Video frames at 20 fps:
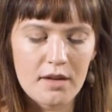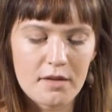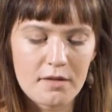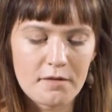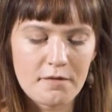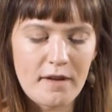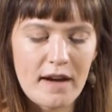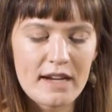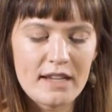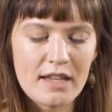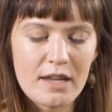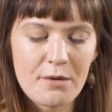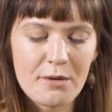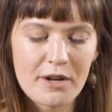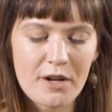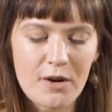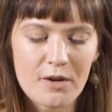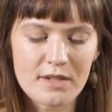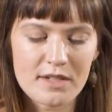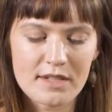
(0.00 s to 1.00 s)
Finally,
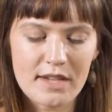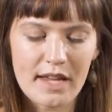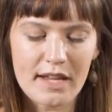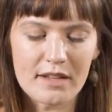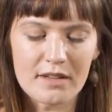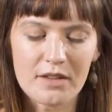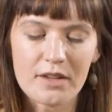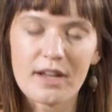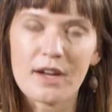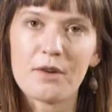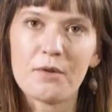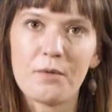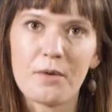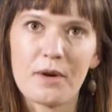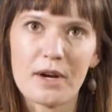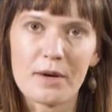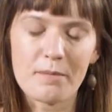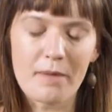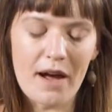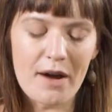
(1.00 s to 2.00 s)
we're going to take a look at
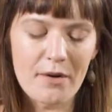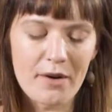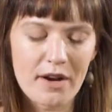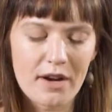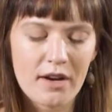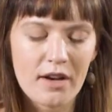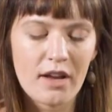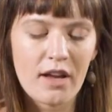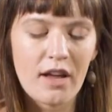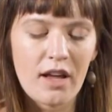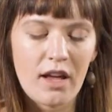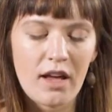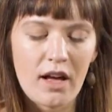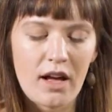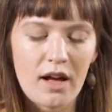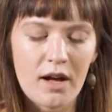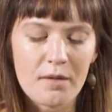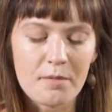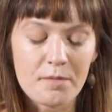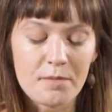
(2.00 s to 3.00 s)
WordPower.
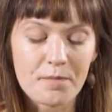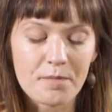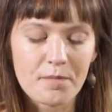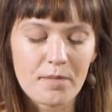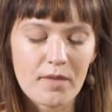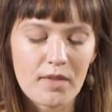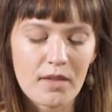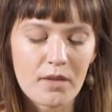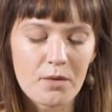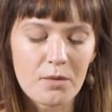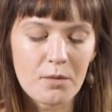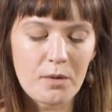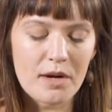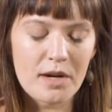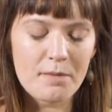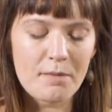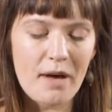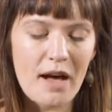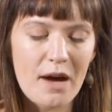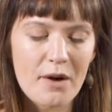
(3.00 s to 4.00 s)

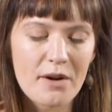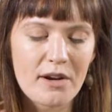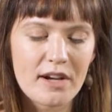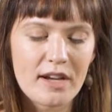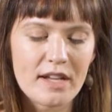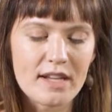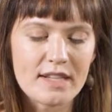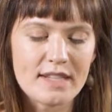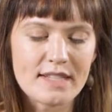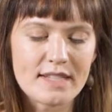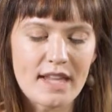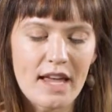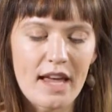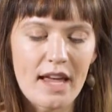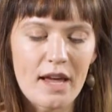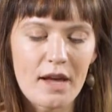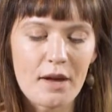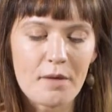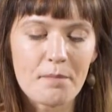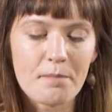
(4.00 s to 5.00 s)
WordPower is
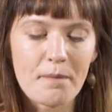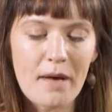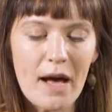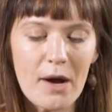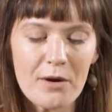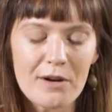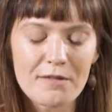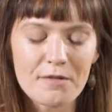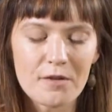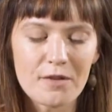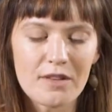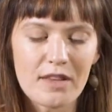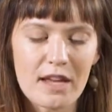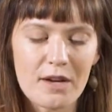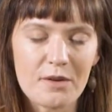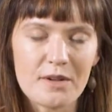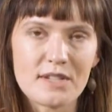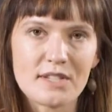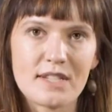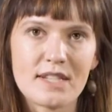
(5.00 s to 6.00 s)
a powerful
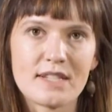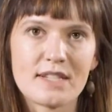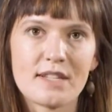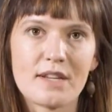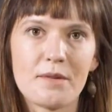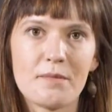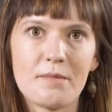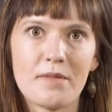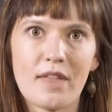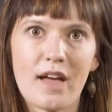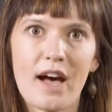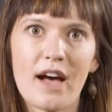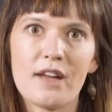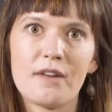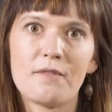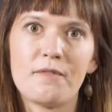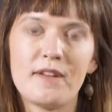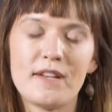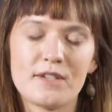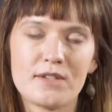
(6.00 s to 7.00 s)
language system
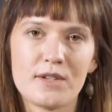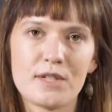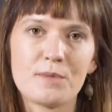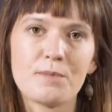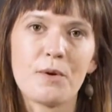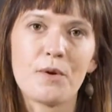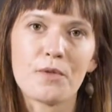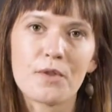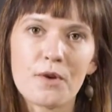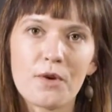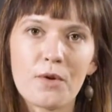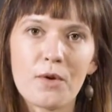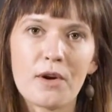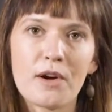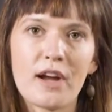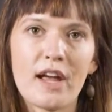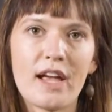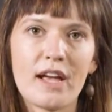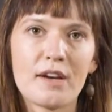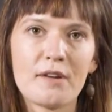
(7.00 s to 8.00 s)
that features both
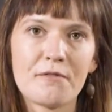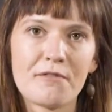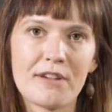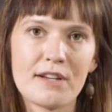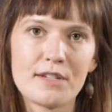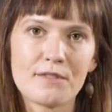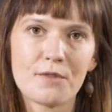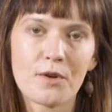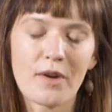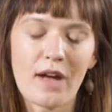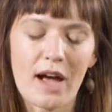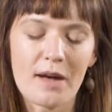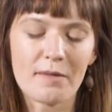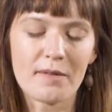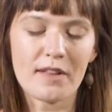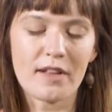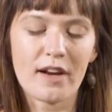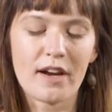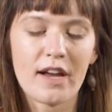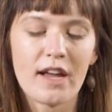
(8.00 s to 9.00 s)
core and fringe
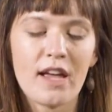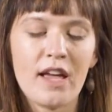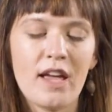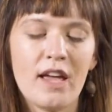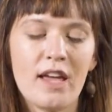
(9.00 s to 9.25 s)
vocabulary.